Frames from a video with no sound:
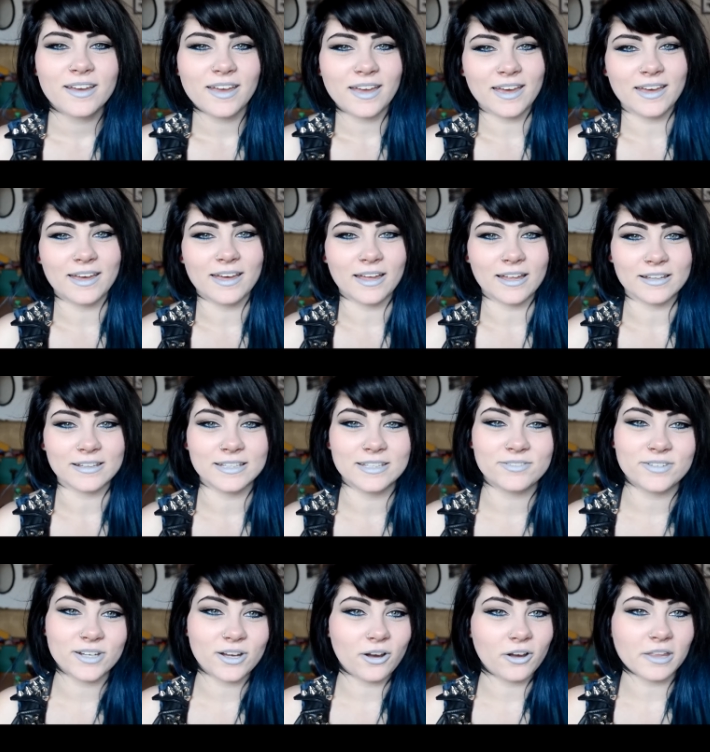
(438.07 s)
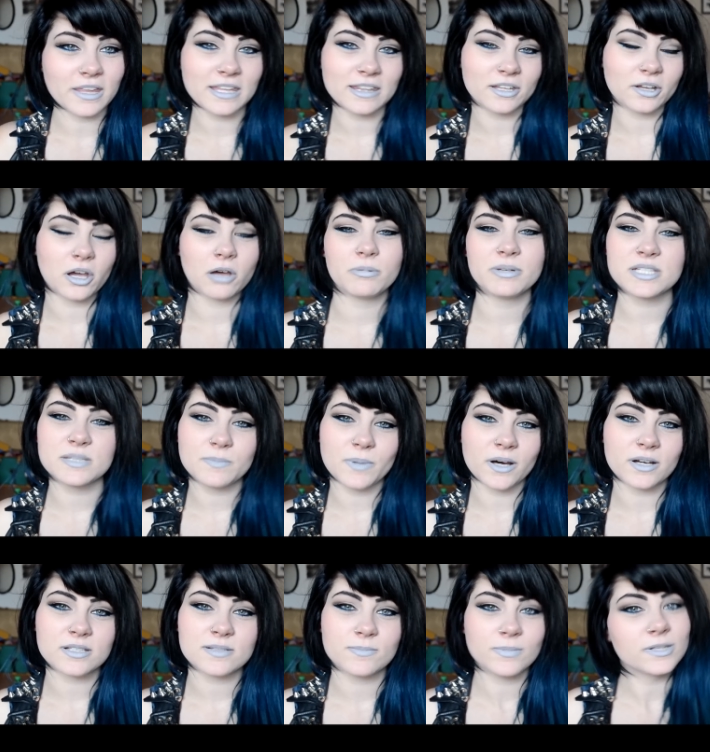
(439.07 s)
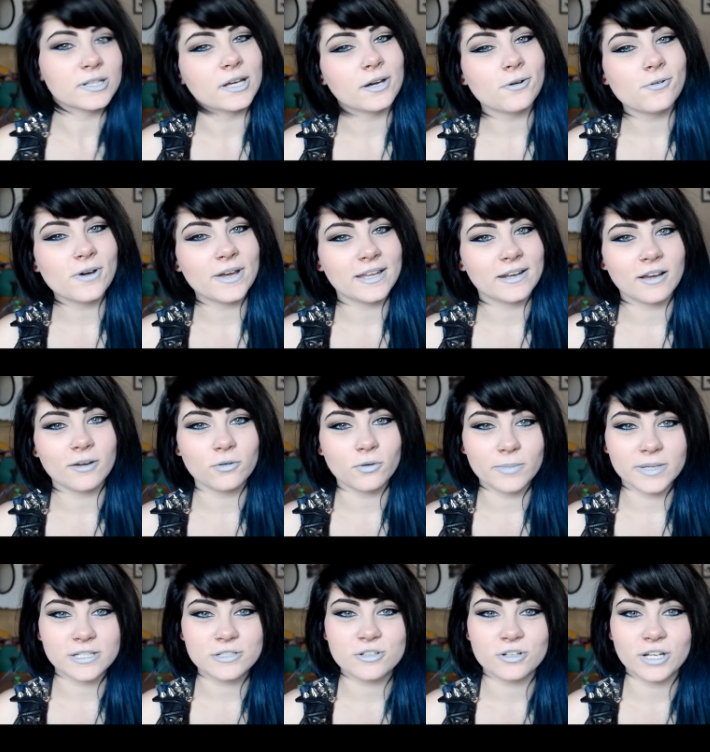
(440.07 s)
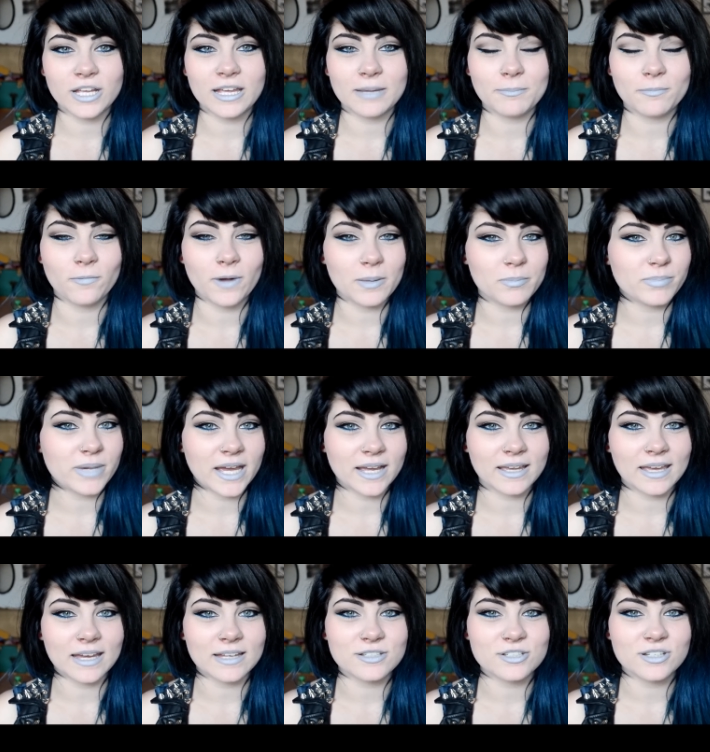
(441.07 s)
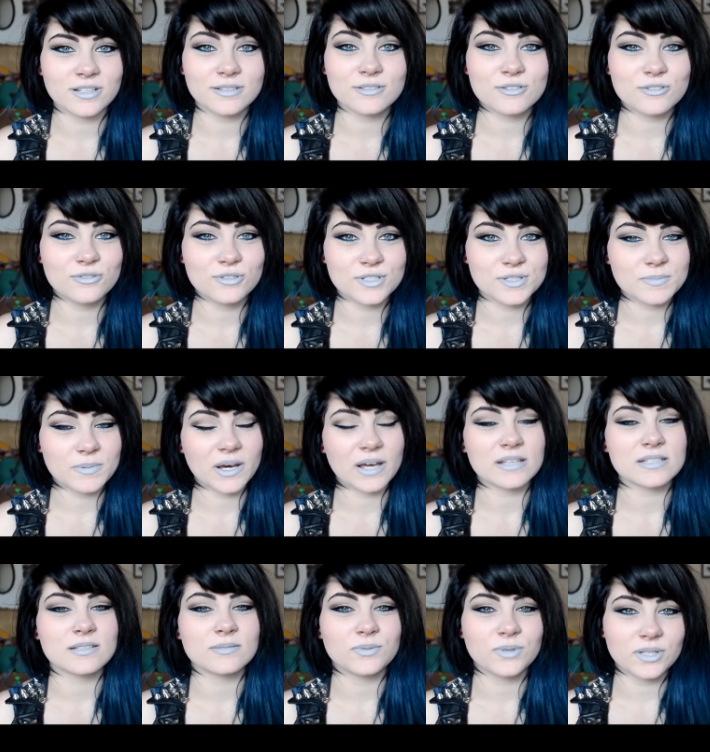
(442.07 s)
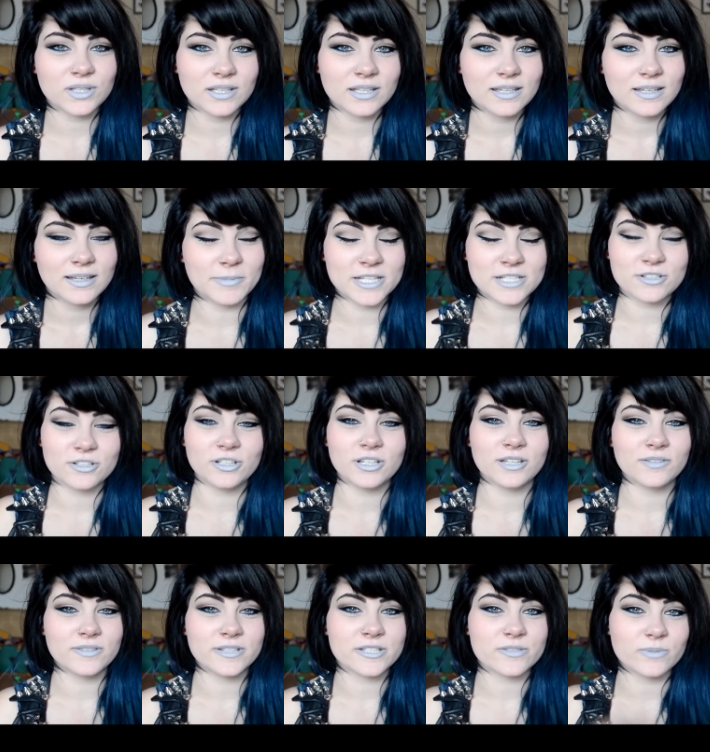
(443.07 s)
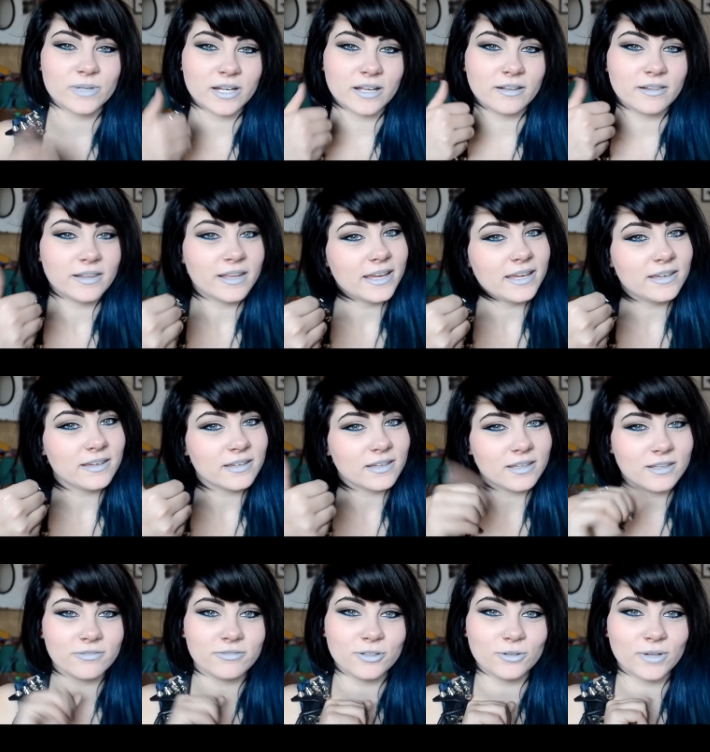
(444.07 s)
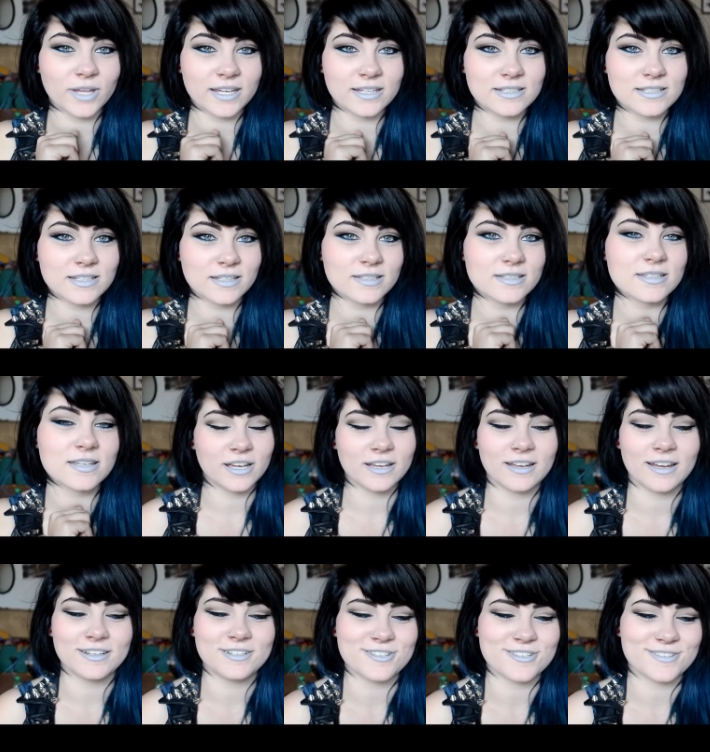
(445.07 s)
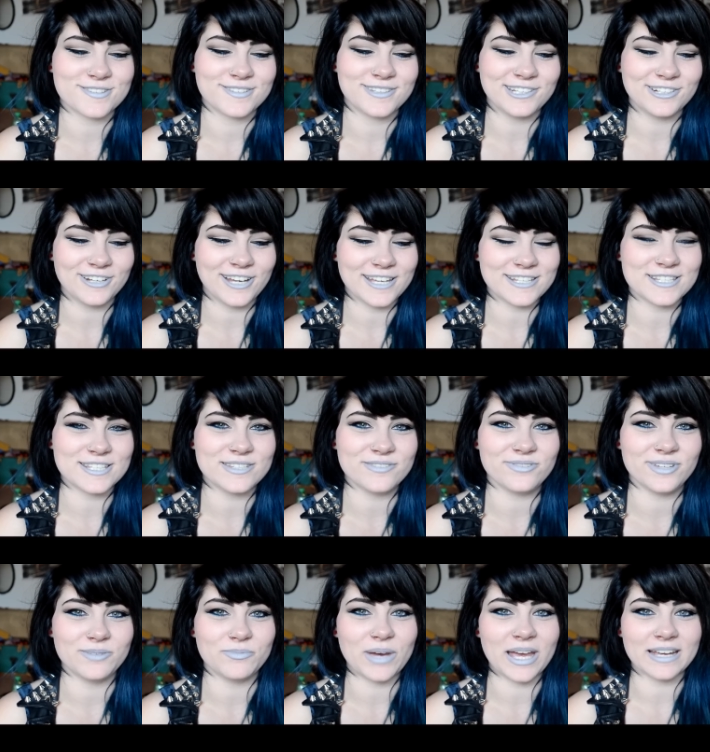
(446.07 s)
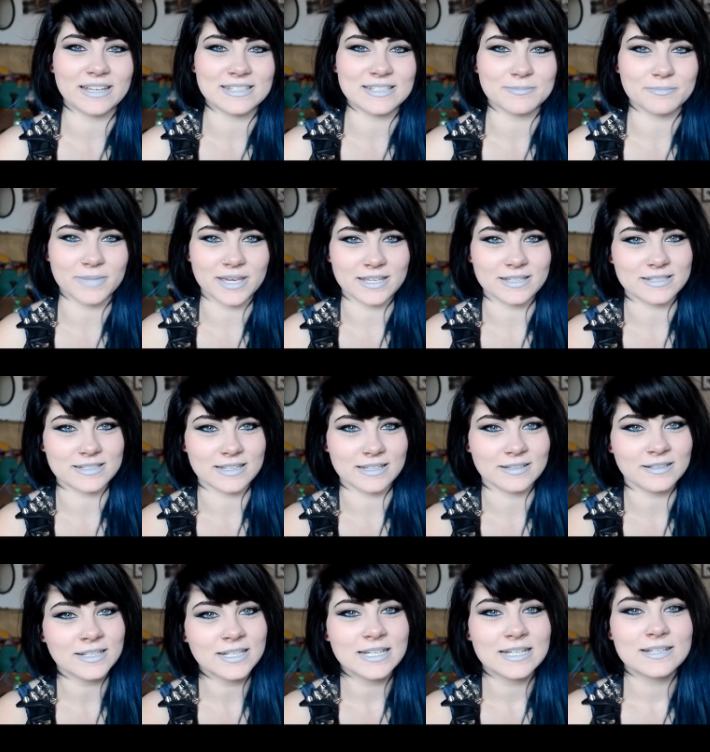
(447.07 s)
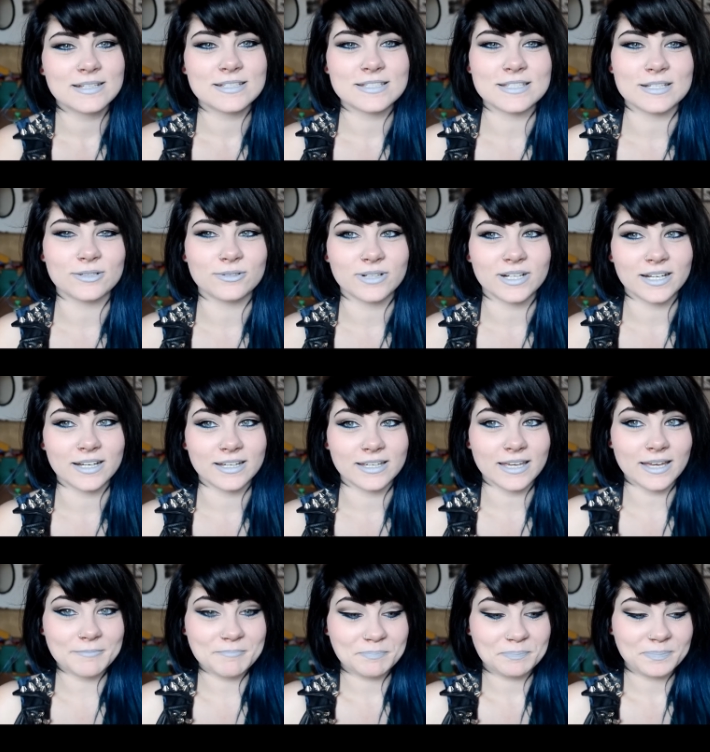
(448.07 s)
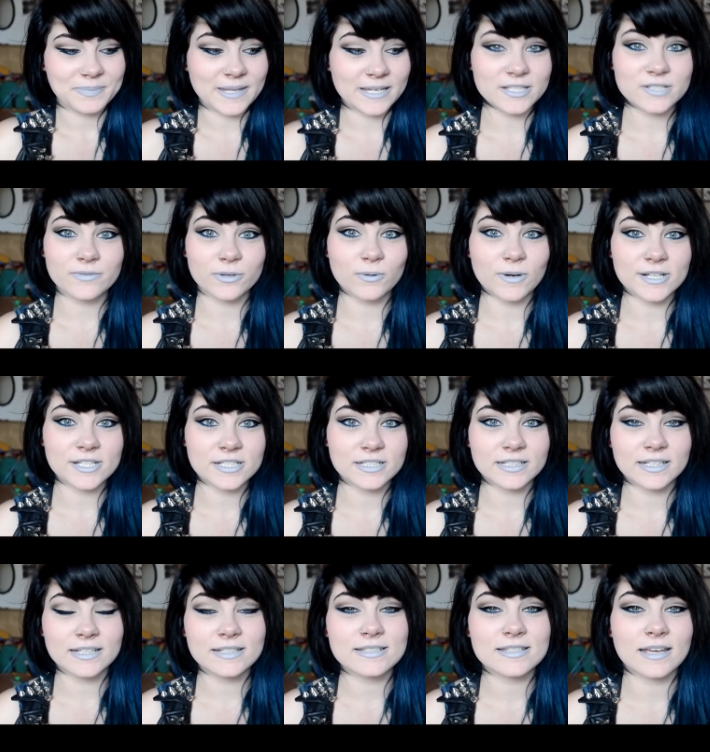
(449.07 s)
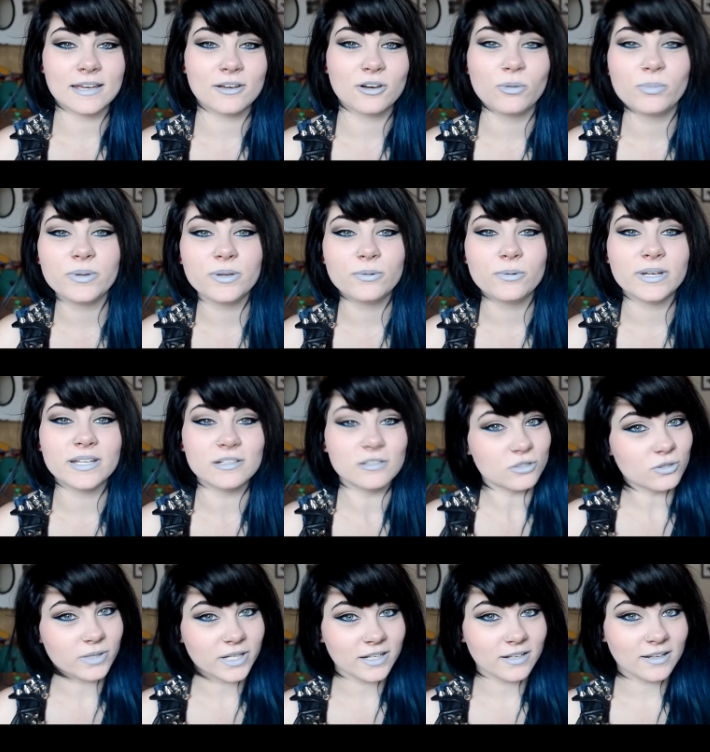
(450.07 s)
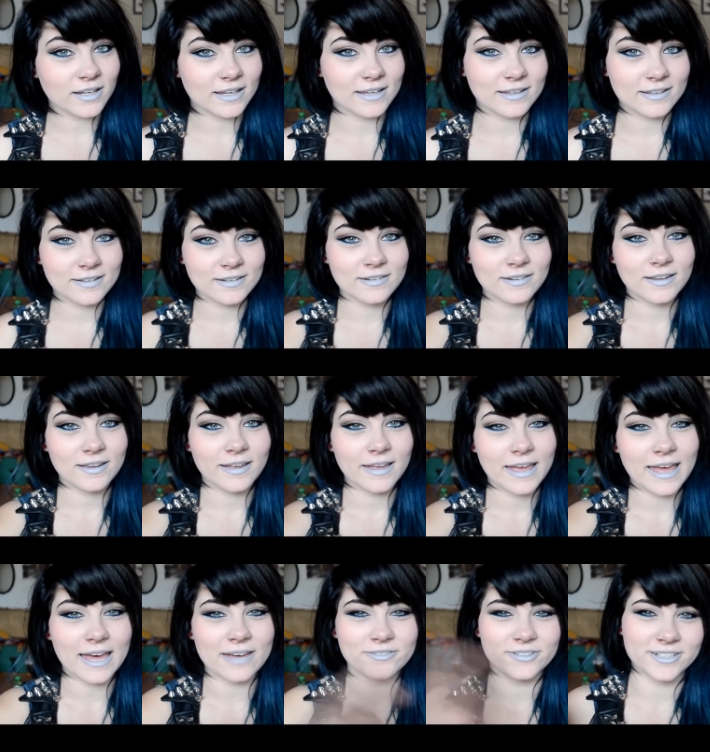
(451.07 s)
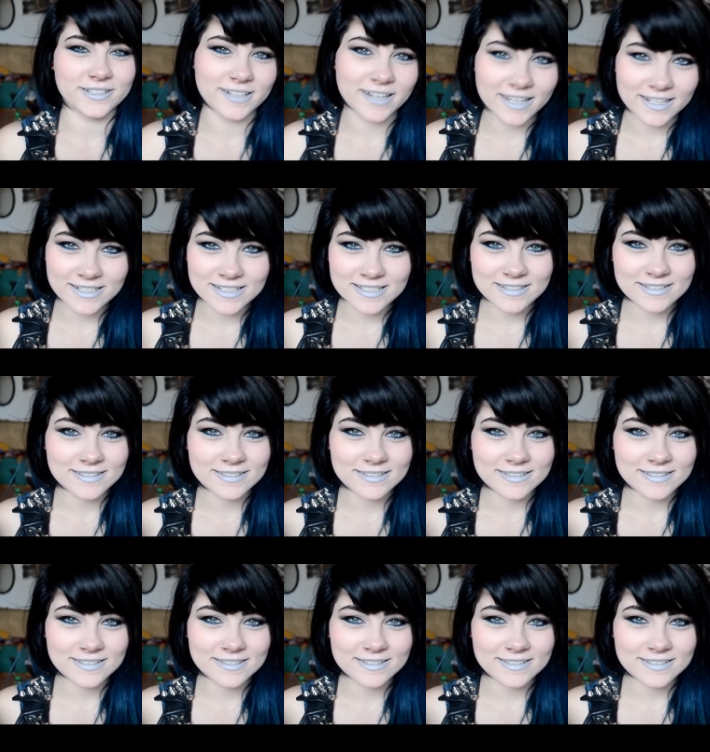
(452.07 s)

Uh, leave it all in the comments box below and I will make sure to get right back at you as soon as possible. Make sure you give this one a like if you liked it. I, I just, your guys' feedback is amazing. So uh, yeah, thanks for watching guys. I hope you enjoyed and have a good night.